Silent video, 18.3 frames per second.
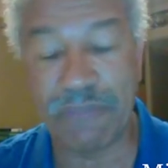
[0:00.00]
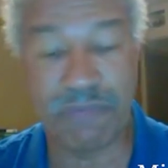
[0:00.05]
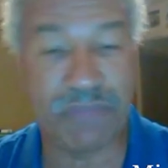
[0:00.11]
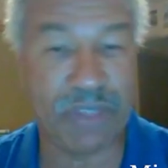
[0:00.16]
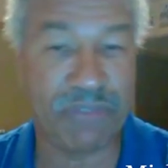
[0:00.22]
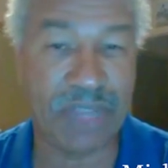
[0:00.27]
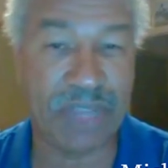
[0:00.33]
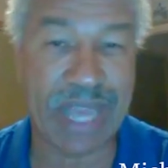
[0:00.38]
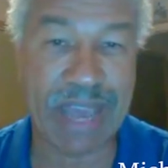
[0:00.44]

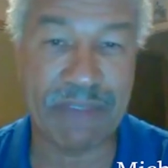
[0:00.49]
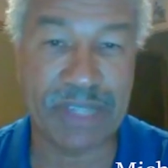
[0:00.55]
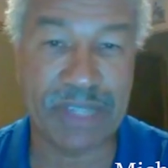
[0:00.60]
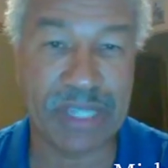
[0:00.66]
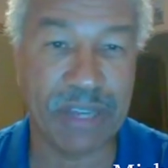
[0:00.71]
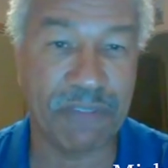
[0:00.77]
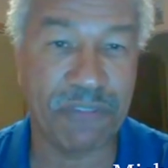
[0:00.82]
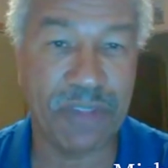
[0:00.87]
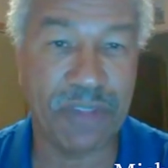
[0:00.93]
if you have
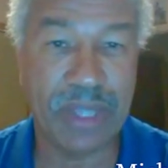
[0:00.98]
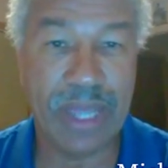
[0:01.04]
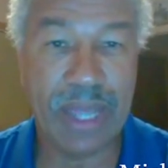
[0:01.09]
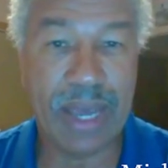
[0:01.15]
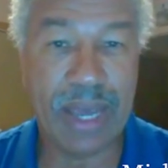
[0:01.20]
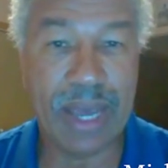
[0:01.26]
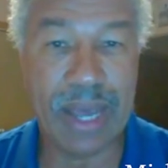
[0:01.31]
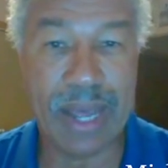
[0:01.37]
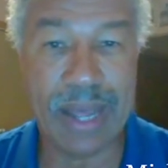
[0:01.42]
enough
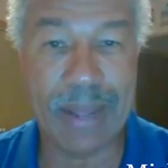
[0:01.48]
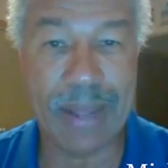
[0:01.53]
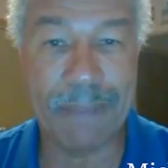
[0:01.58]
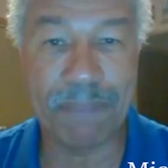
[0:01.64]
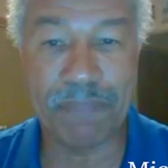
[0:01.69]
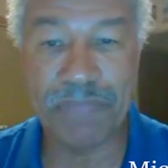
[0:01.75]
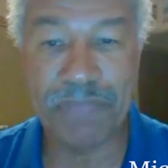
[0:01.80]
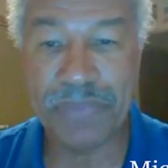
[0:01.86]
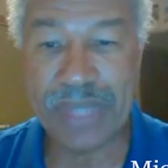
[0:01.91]

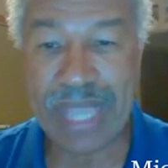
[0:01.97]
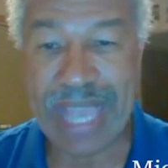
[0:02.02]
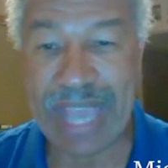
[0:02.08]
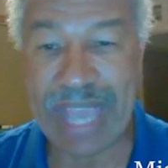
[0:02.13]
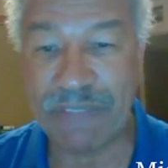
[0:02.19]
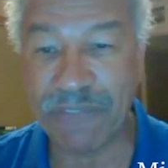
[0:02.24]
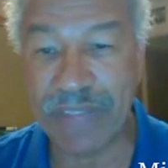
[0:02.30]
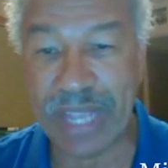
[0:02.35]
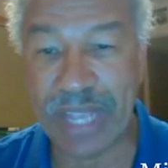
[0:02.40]
um,
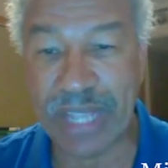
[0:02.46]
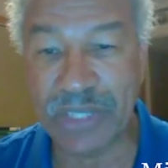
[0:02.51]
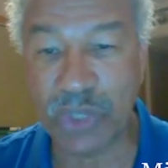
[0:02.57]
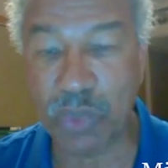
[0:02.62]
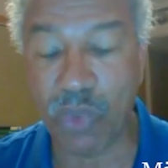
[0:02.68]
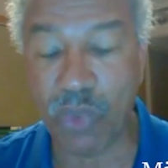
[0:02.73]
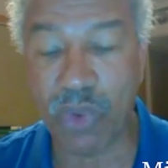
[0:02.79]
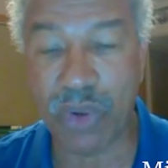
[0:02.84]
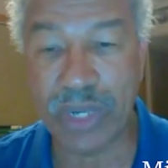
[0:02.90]

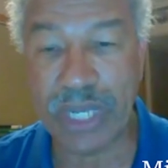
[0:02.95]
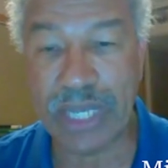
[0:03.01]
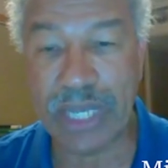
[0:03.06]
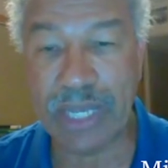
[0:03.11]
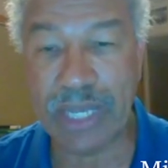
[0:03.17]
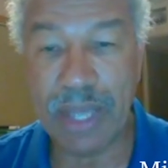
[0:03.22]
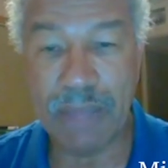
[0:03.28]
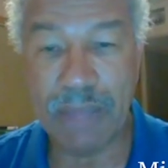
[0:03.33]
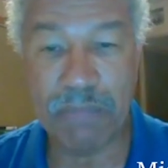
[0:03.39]
advance
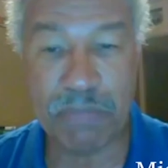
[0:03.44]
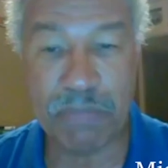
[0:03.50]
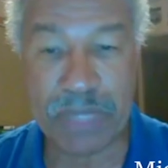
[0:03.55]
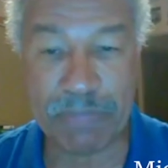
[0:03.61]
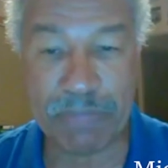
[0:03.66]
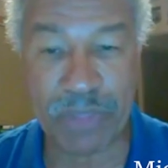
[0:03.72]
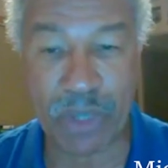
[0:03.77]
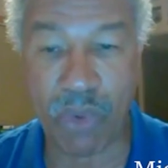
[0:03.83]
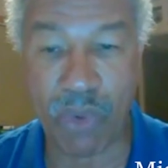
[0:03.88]
warning,
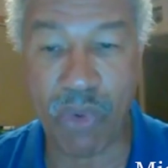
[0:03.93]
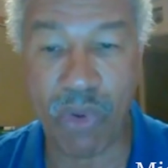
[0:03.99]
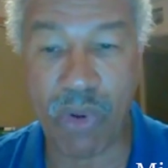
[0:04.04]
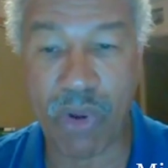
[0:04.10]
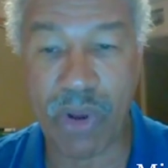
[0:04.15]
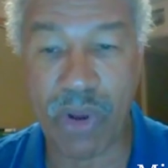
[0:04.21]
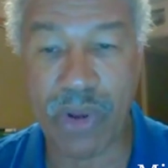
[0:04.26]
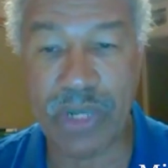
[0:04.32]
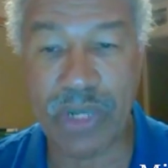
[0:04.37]
beep the
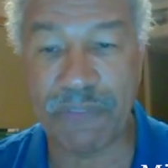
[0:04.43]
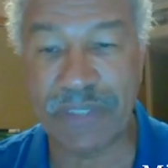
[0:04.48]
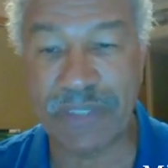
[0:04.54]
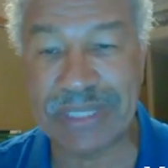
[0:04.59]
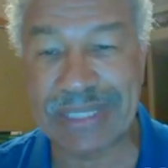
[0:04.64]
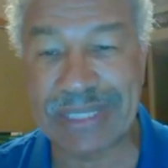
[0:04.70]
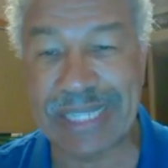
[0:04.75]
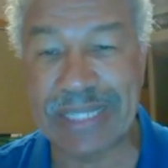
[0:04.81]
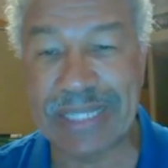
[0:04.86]
horn. If
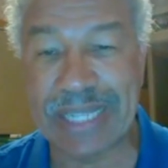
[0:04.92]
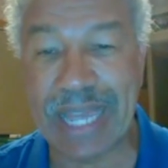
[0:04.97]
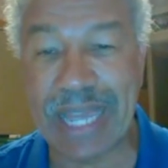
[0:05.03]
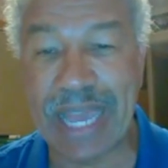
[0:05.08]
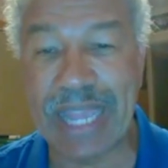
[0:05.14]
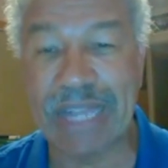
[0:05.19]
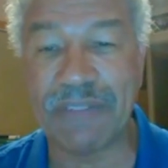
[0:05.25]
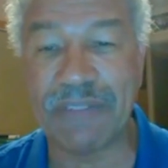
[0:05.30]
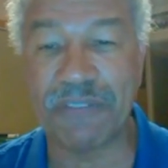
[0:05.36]
it's at
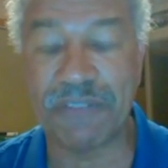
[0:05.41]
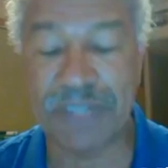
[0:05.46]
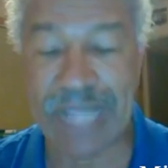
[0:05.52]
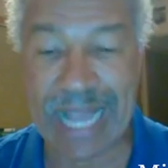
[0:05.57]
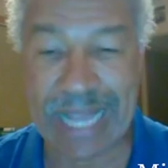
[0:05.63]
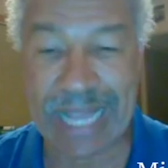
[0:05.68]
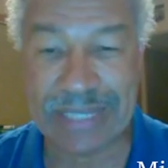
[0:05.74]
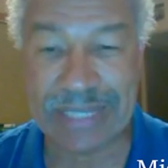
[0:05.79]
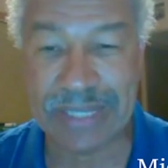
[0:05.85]
night,
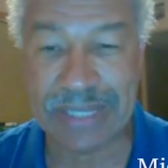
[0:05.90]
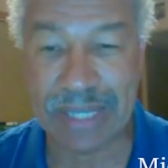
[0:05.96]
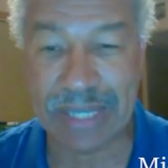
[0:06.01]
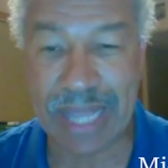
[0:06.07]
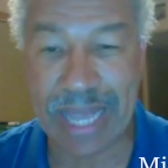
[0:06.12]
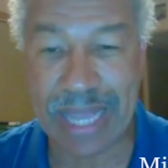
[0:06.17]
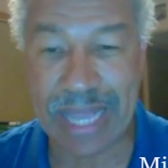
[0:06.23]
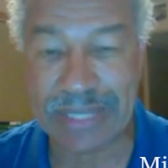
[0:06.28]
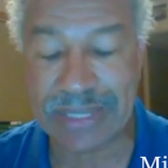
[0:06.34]
flash the
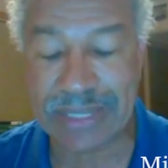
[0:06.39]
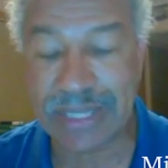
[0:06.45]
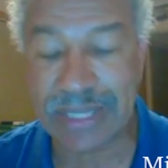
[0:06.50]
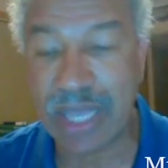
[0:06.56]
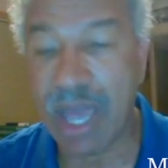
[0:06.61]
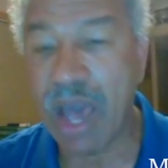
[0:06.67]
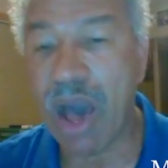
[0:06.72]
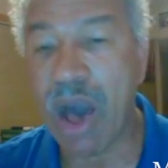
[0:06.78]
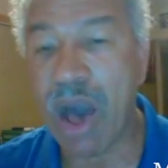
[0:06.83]
lights.
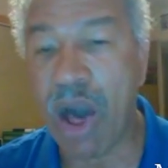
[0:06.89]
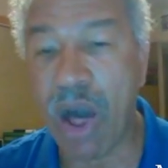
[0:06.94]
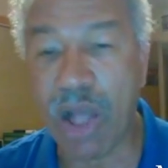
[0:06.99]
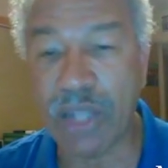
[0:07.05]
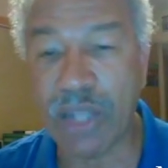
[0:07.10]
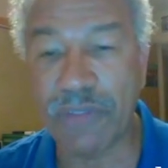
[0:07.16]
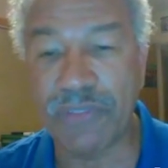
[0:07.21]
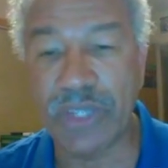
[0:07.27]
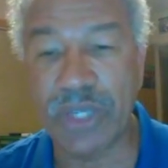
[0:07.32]
All
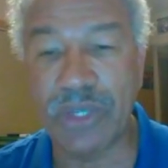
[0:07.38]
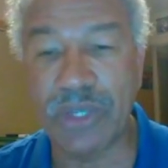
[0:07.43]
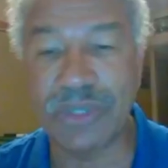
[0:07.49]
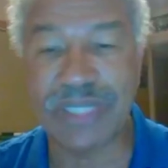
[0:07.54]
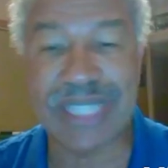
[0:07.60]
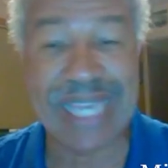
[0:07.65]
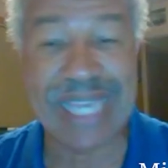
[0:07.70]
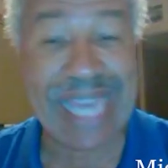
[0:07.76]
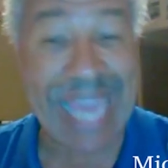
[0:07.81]
of
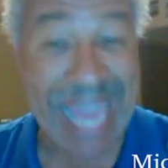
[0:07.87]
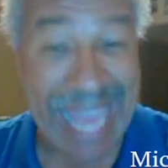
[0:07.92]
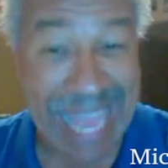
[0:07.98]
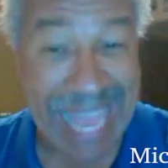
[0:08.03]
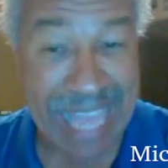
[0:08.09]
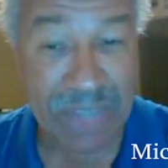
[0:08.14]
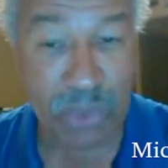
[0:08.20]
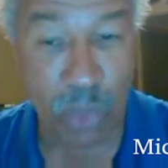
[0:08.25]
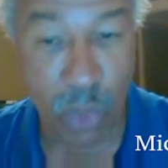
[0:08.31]
those
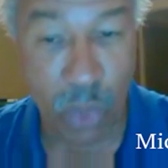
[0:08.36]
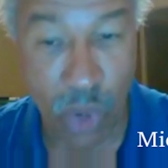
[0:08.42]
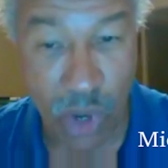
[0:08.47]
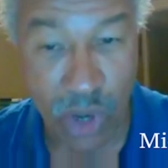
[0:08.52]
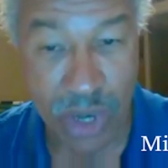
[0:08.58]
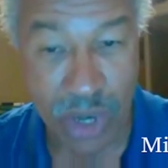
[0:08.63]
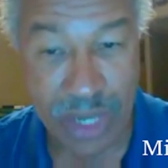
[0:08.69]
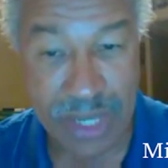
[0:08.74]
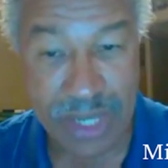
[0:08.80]
can
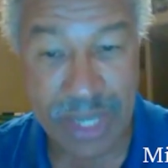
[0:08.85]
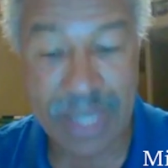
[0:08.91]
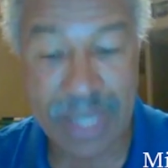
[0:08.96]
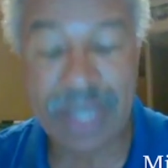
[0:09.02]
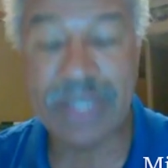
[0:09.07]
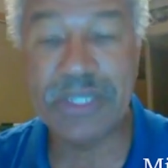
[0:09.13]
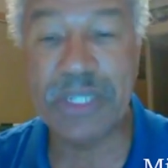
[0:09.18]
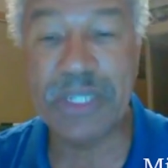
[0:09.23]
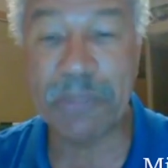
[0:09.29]
work
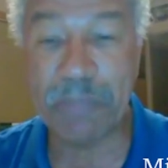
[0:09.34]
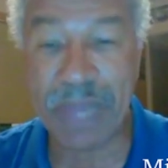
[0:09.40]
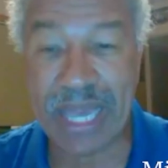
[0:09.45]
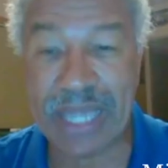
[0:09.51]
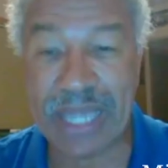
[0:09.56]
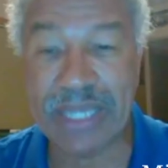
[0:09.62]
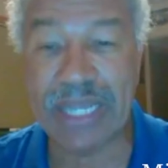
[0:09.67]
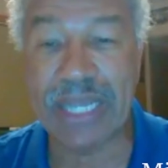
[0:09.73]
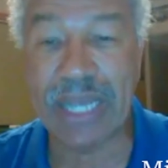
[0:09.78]

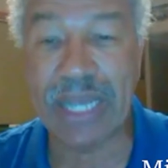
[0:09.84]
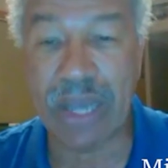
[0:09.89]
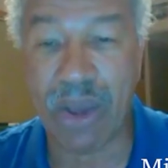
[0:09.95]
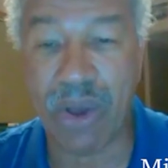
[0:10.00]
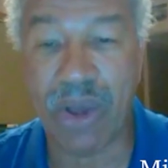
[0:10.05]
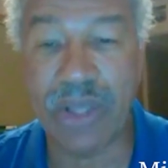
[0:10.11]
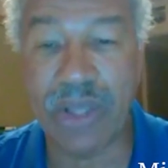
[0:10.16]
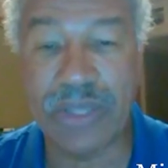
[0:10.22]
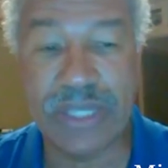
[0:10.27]
depending
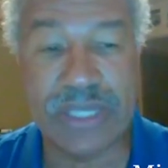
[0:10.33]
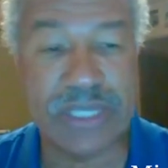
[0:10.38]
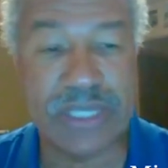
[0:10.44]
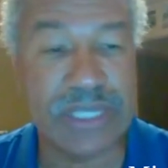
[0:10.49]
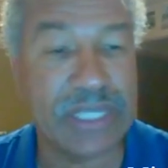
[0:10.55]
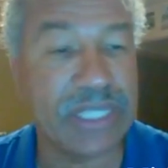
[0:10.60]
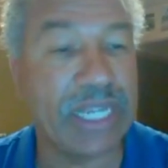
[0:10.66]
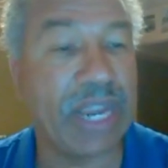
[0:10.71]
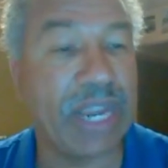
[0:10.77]
on the
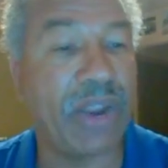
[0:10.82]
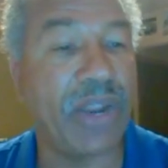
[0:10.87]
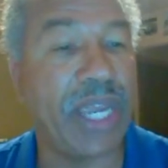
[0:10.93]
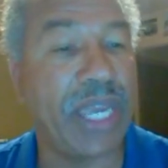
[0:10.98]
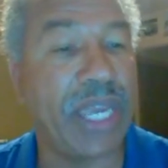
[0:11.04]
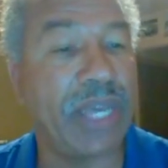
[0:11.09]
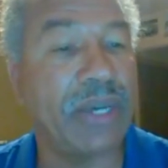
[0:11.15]
scenario.